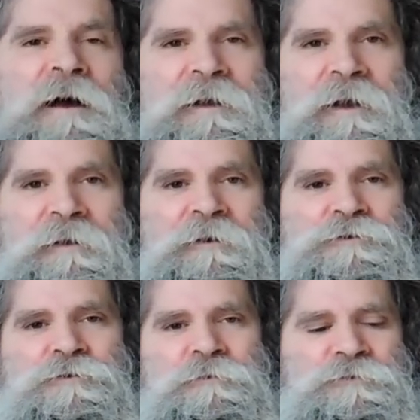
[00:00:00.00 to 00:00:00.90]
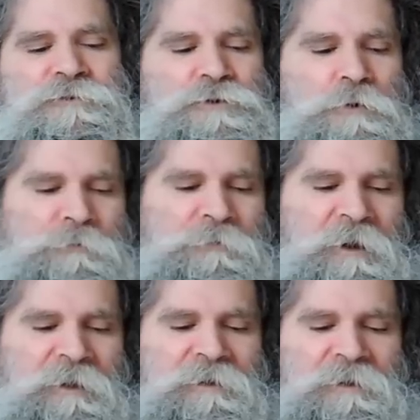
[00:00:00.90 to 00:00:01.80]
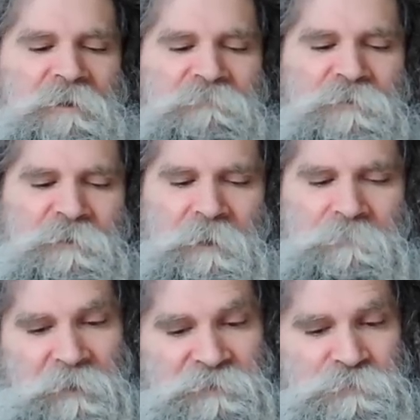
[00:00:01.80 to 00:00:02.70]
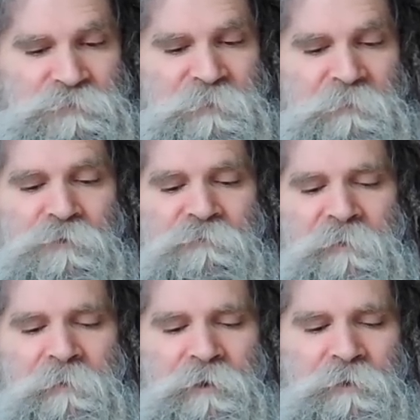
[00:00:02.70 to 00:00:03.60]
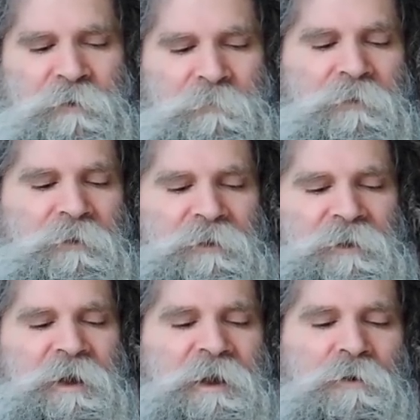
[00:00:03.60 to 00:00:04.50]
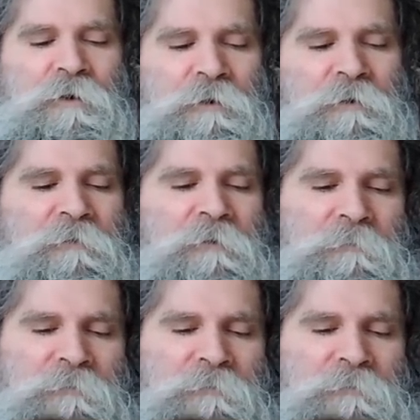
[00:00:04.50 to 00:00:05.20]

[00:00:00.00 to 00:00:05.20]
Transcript: I got an injured shoulder. I'm not supposed to be moving my arm at all,